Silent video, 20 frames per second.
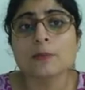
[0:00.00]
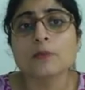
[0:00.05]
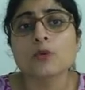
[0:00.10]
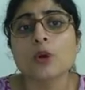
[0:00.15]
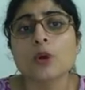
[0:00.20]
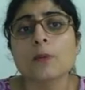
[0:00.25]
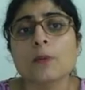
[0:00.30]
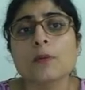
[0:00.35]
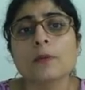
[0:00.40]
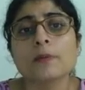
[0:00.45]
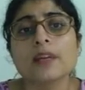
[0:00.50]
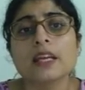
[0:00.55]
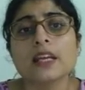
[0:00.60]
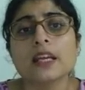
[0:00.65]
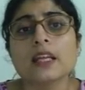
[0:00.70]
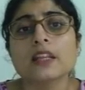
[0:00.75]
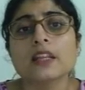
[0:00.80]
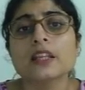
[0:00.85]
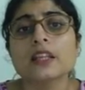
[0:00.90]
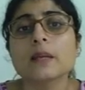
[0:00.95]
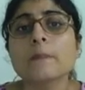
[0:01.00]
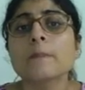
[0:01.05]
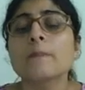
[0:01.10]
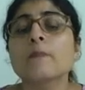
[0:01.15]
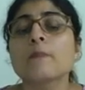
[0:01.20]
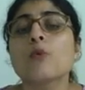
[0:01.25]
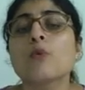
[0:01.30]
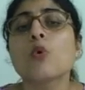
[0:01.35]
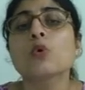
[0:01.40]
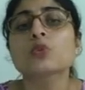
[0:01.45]
been probably the
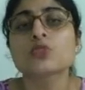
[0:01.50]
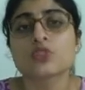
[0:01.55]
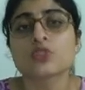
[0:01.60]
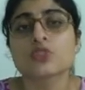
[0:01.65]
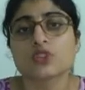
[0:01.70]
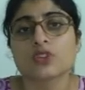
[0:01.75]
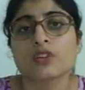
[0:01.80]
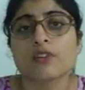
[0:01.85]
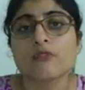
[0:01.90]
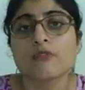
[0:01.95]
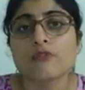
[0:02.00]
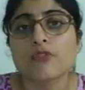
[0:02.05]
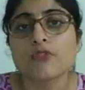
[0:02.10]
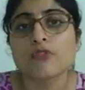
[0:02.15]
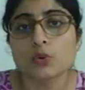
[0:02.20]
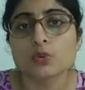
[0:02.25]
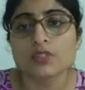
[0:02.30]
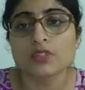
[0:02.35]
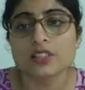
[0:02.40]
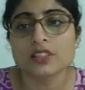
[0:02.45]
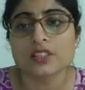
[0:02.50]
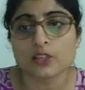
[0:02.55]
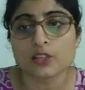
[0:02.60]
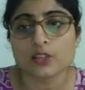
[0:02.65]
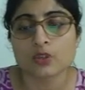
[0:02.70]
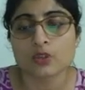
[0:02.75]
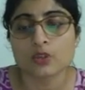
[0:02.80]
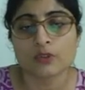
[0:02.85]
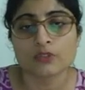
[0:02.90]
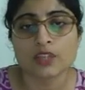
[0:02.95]
most reviewed
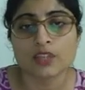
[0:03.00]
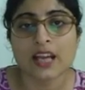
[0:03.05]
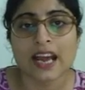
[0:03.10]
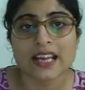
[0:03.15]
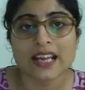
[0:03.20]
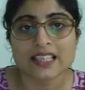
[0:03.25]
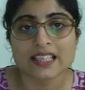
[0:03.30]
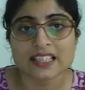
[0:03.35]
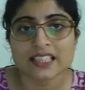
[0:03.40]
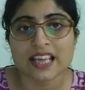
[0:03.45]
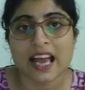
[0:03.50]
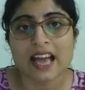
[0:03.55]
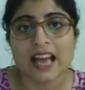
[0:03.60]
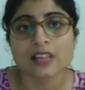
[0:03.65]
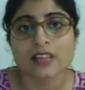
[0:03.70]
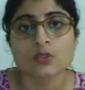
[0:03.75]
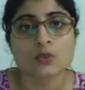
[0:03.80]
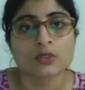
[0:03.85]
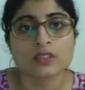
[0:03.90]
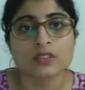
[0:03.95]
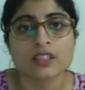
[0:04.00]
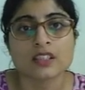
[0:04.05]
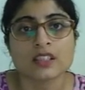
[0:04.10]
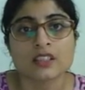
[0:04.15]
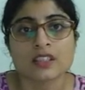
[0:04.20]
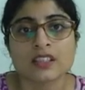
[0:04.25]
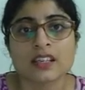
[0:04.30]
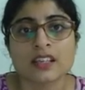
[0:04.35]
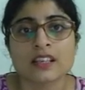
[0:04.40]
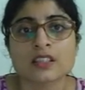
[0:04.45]
section of the IT Act on
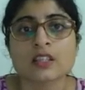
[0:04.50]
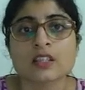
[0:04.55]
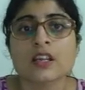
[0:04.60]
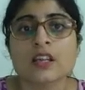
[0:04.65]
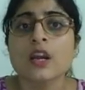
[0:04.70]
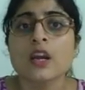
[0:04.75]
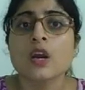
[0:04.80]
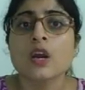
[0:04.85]
internet